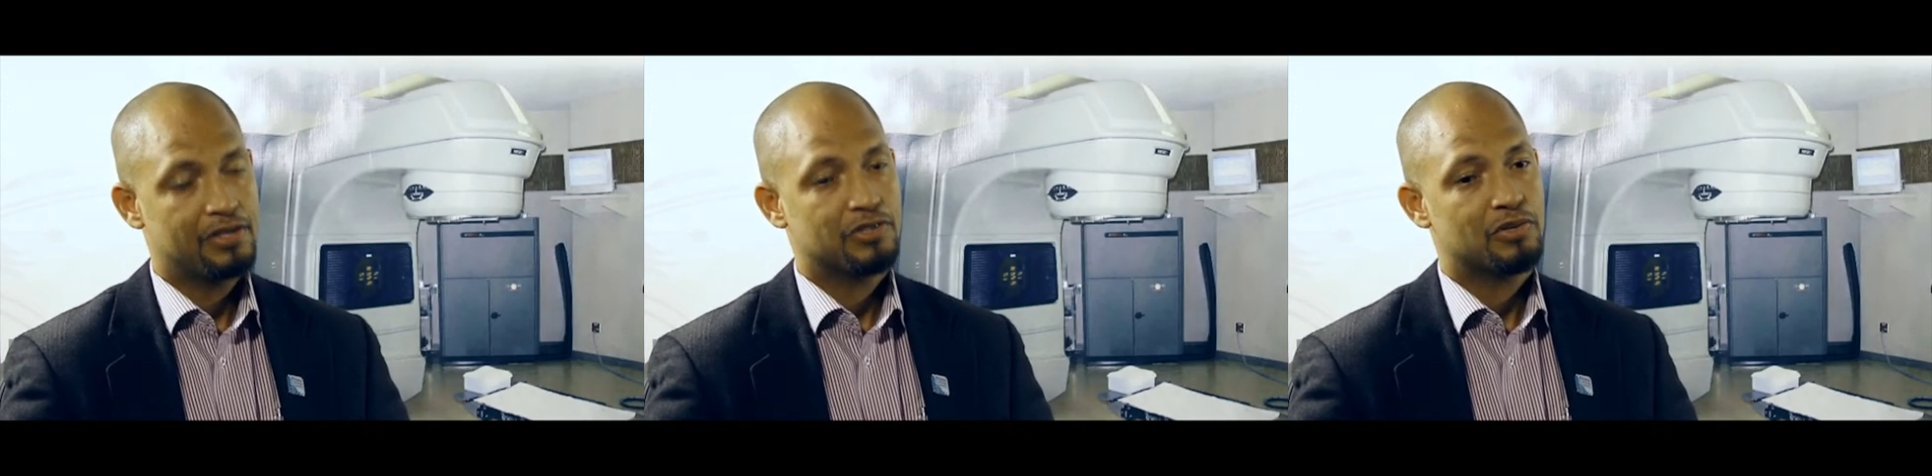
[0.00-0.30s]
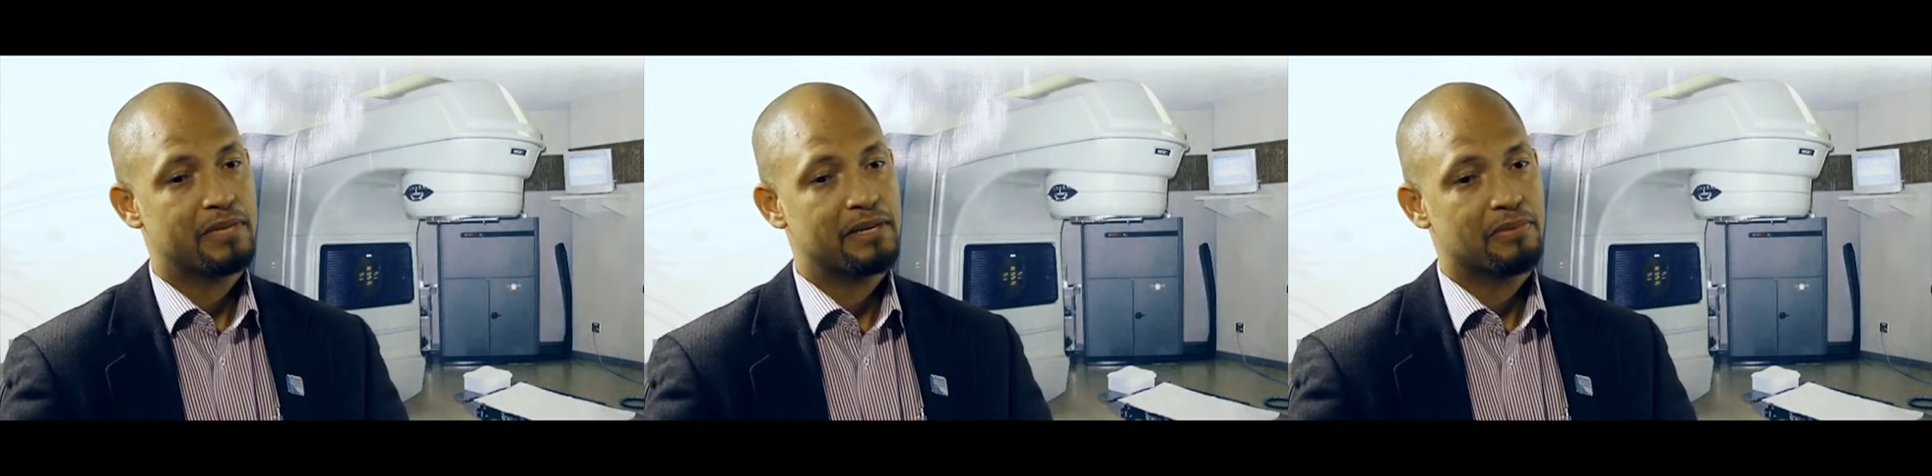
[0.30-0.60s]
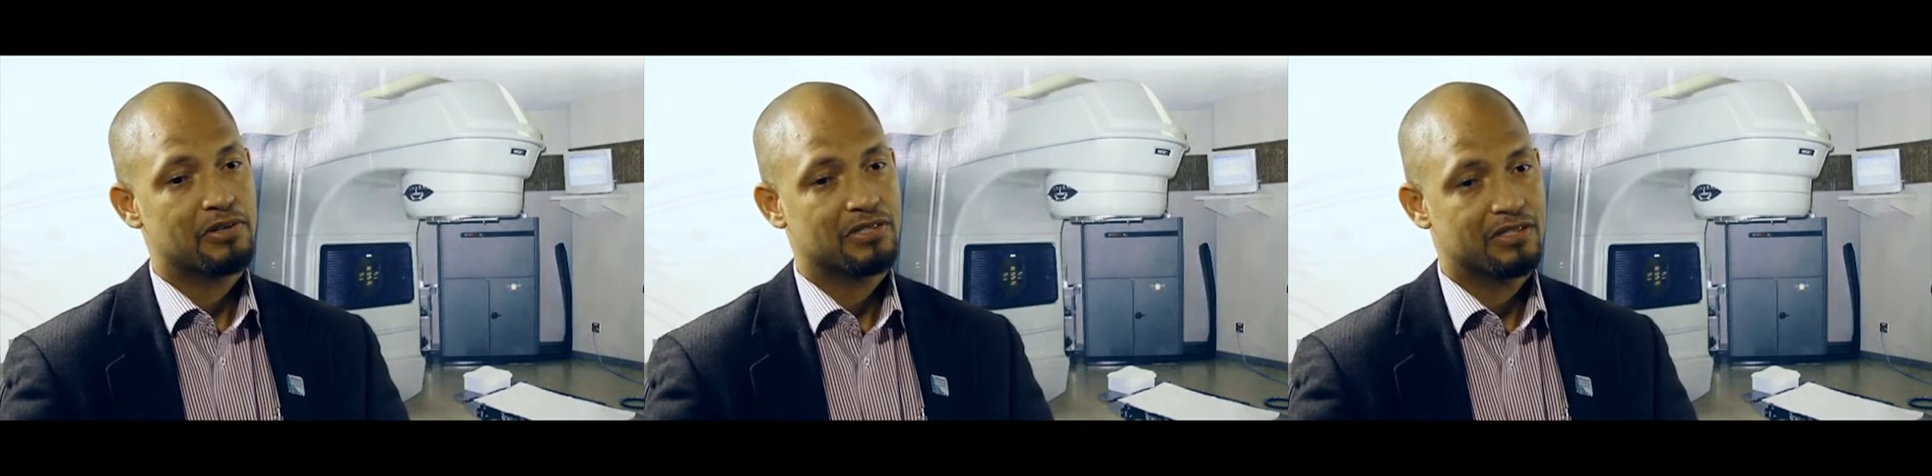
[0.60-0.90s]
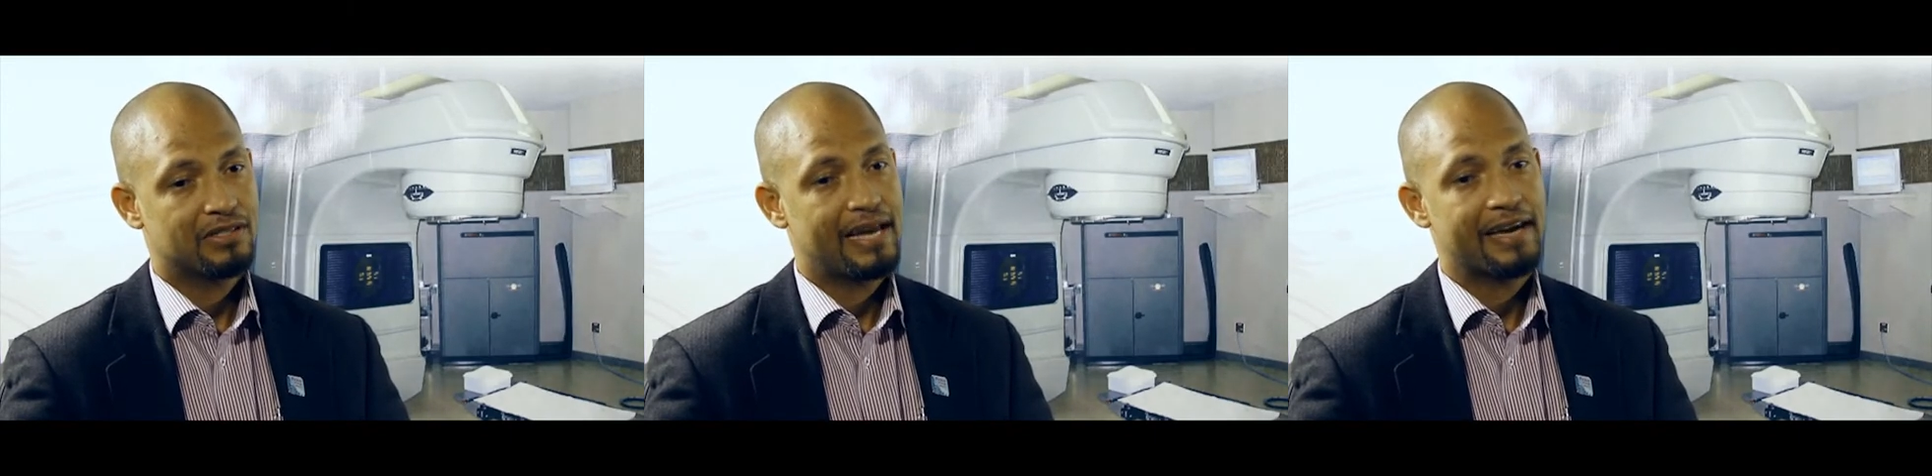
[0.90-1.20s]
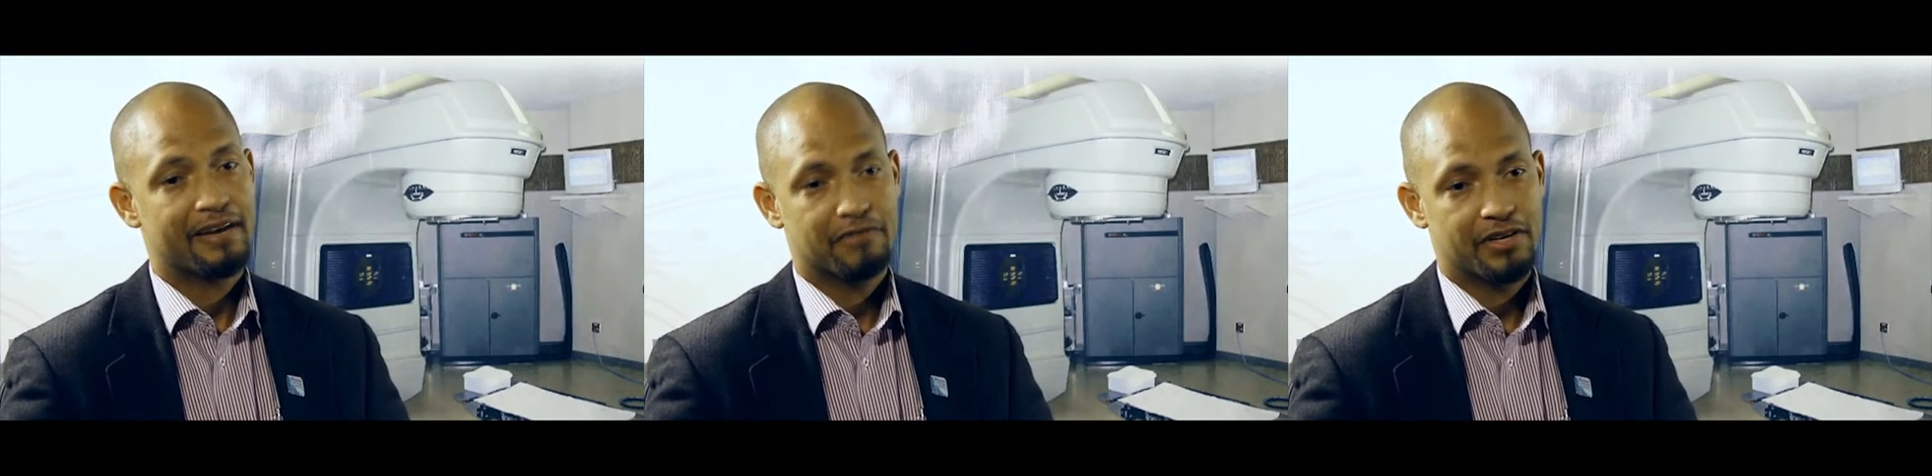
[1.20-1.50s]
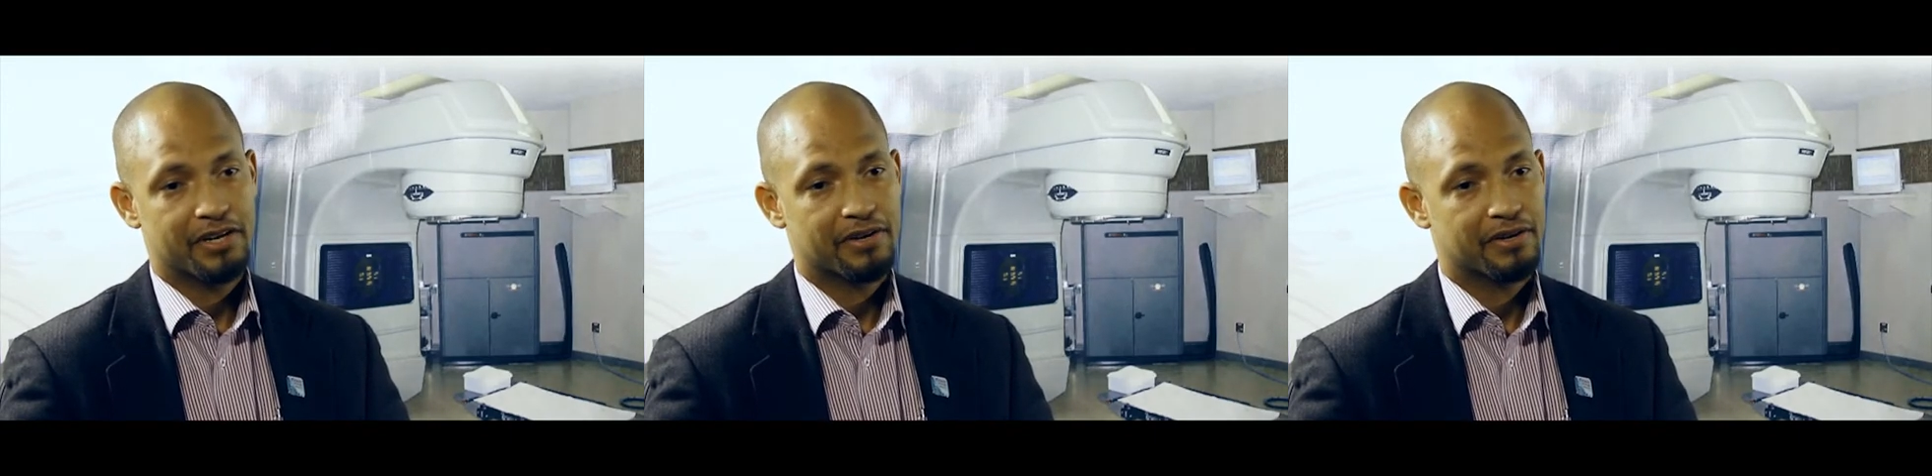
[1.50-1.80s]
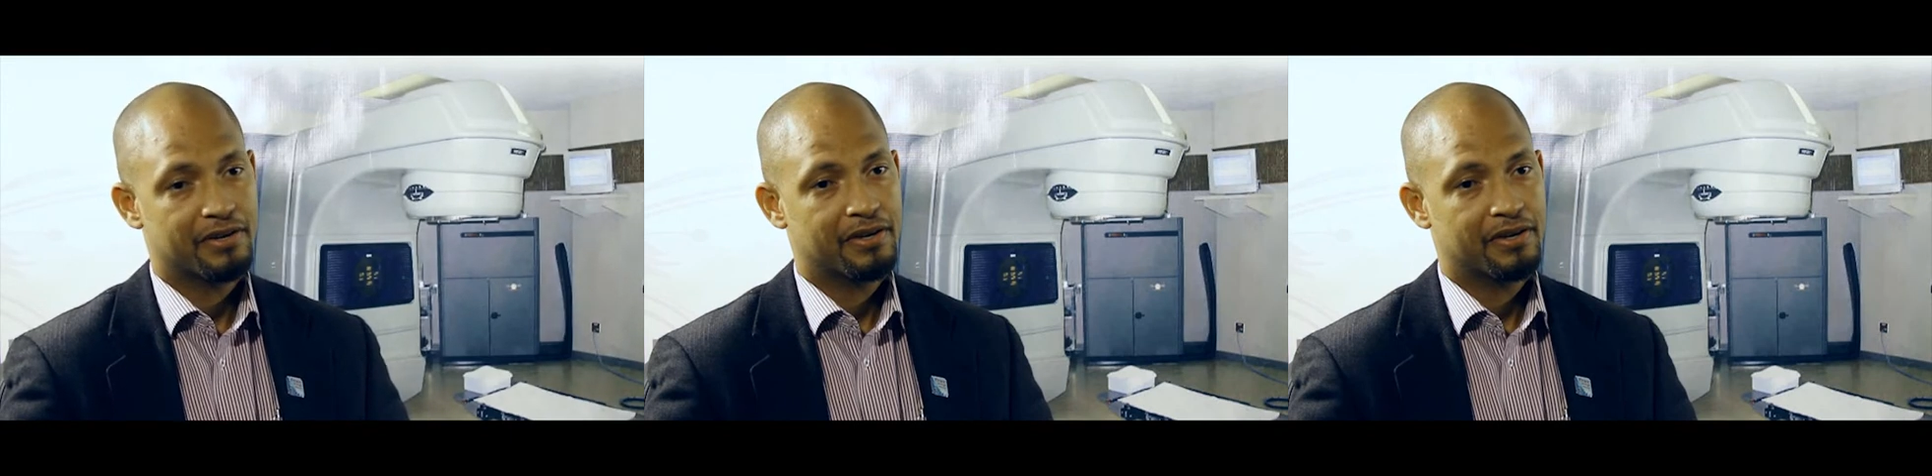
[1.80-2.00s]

So many persons die every year